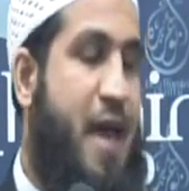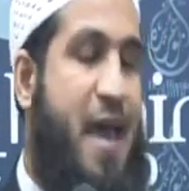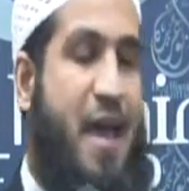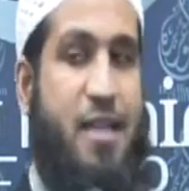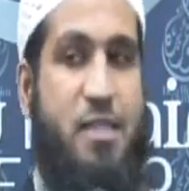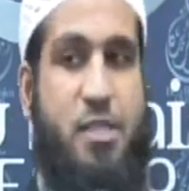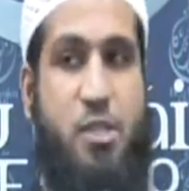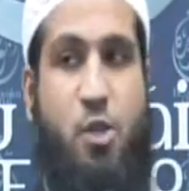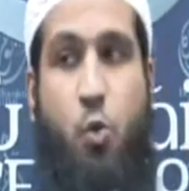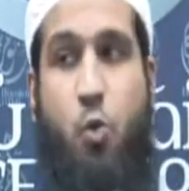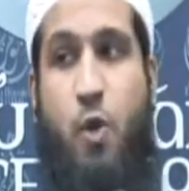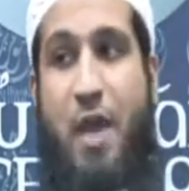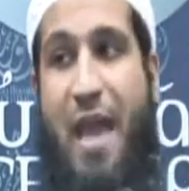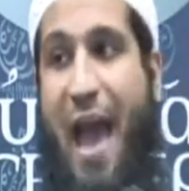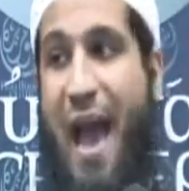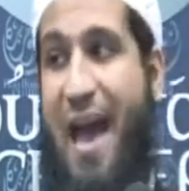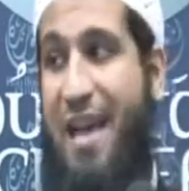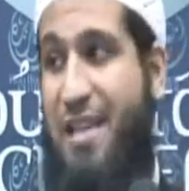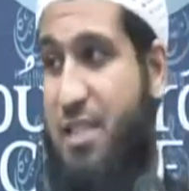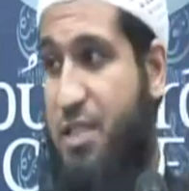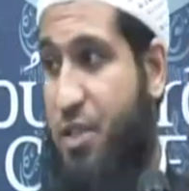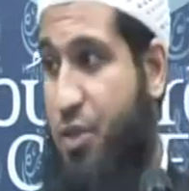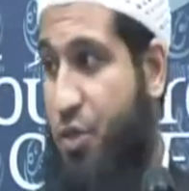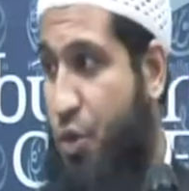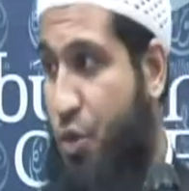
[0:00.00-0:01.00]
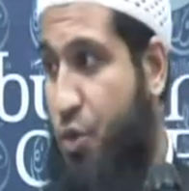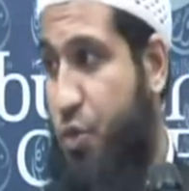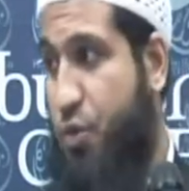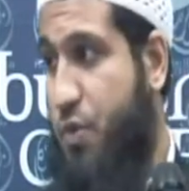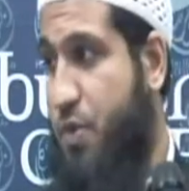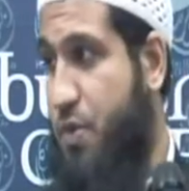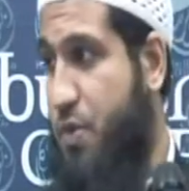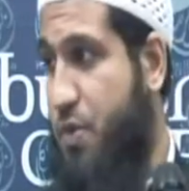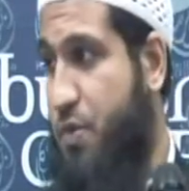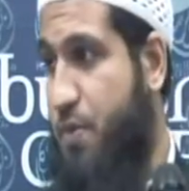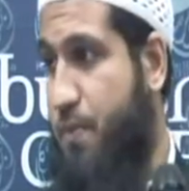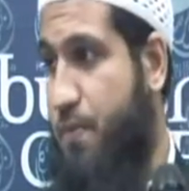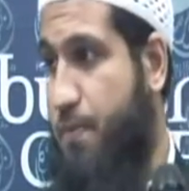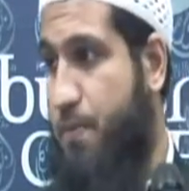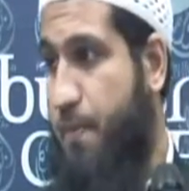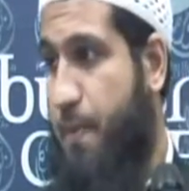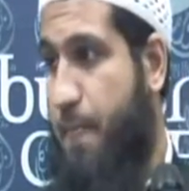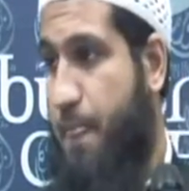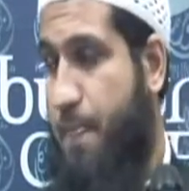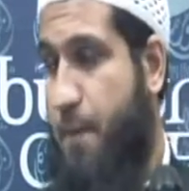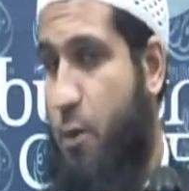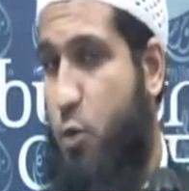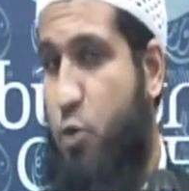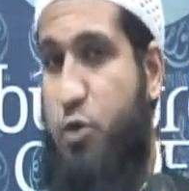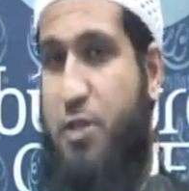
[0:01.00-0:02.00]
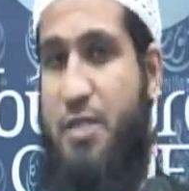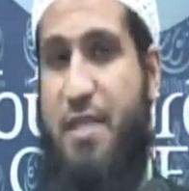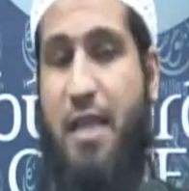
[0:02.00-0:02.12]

And so we ask those who